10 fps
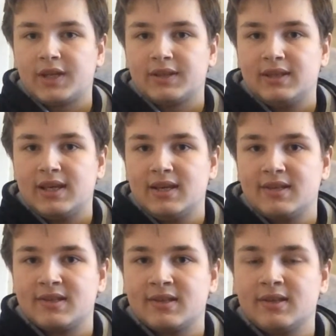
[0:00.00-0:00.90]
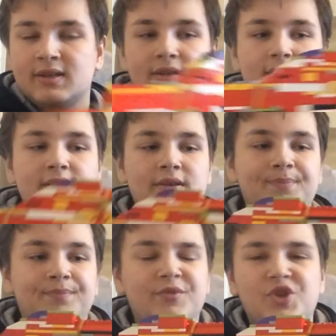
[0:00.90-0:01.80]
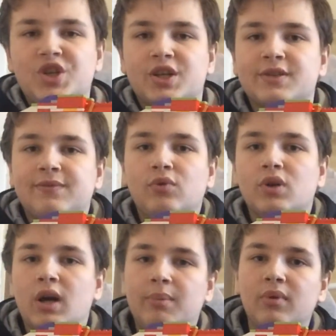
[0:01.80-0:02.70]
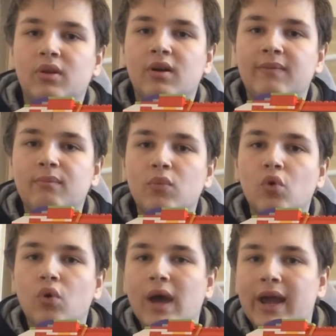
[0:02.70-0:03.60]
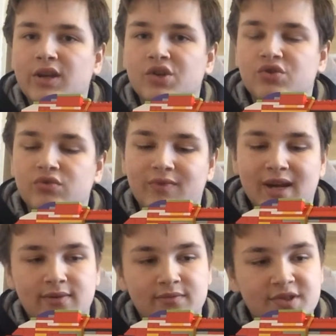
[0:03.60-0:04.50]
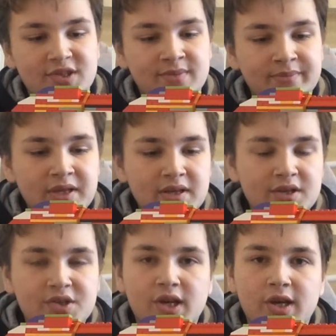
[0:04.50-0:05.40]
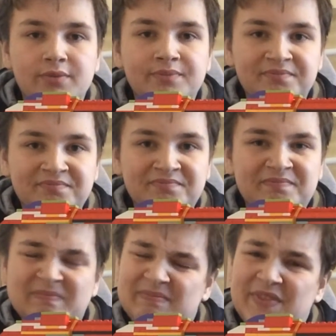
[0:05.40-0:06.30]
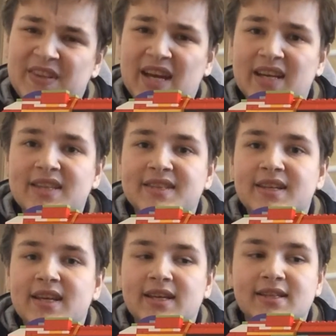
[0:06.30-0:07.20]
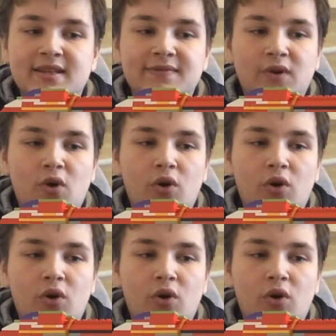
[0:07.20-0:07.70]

like this just for a couple of more extra rounds. So that is a negative